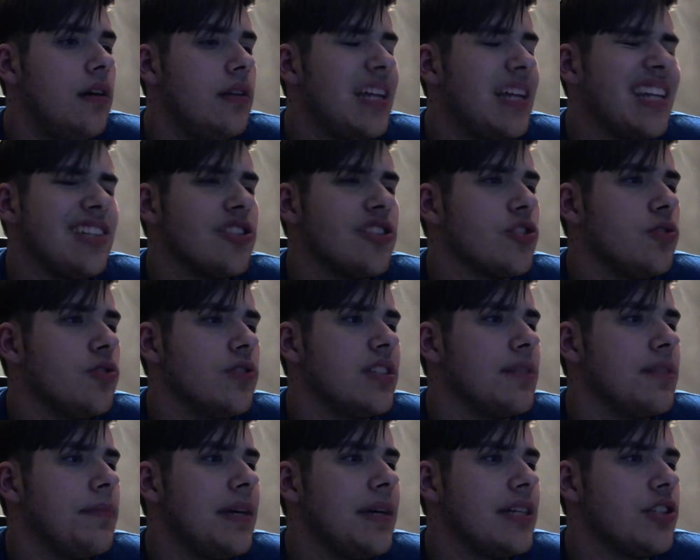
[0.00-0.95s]
not the school
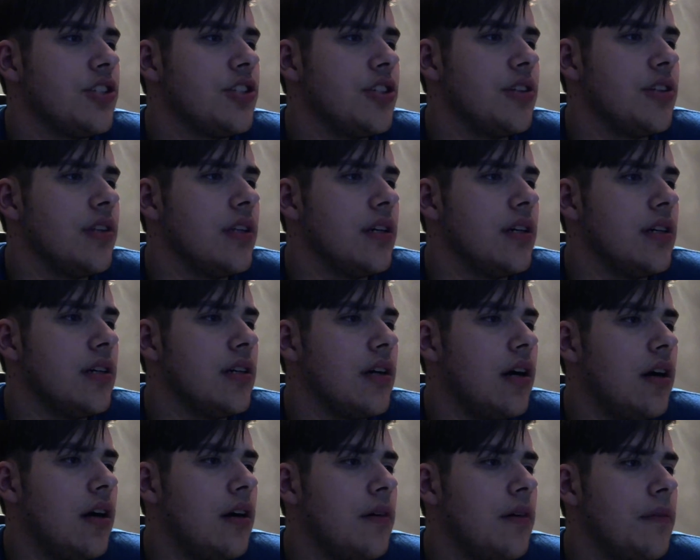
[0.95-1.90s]
semester, the,
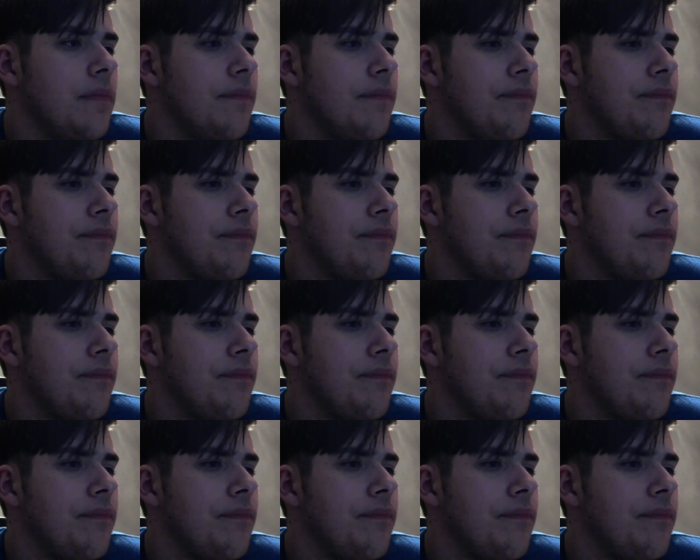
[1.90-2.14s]
um,